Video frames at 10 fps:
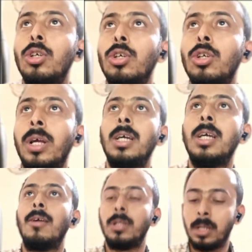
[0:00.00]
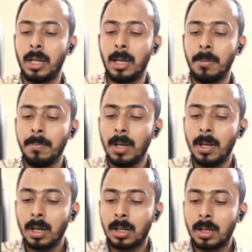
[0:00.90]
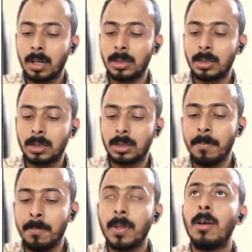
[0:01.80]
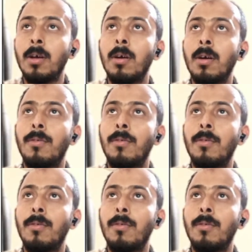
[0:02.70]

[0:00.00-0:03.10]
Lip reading: So as you can see, I'll give you the name custom